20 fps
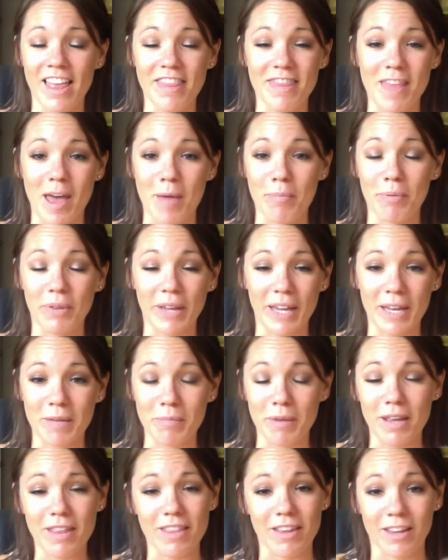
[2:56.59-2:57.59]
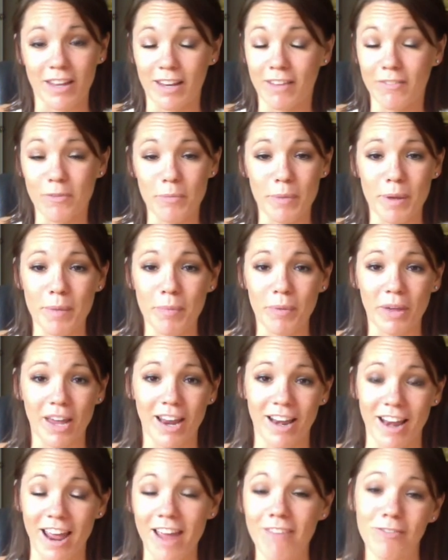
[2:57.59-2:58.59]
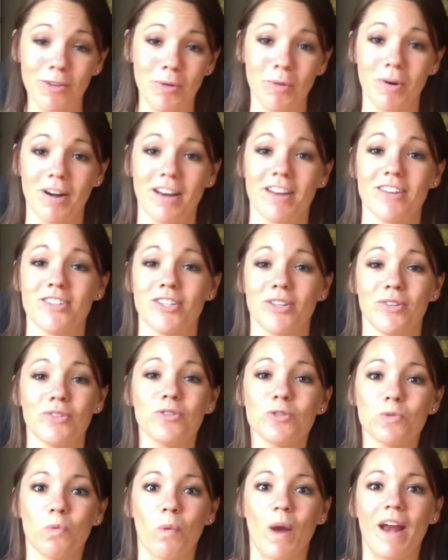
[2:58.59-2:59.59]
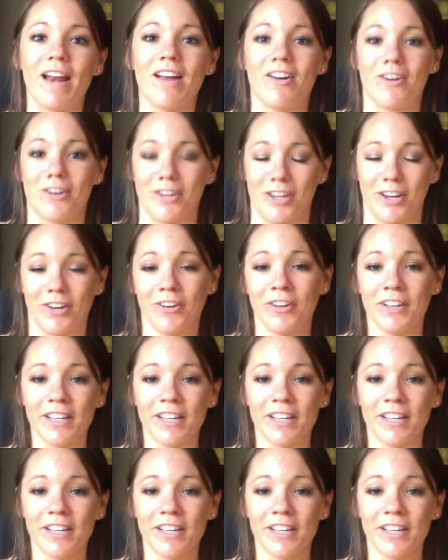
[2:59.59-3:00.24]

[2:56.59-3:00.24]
that plan B that could even be a plan A if you wanted it to, just waiting on you.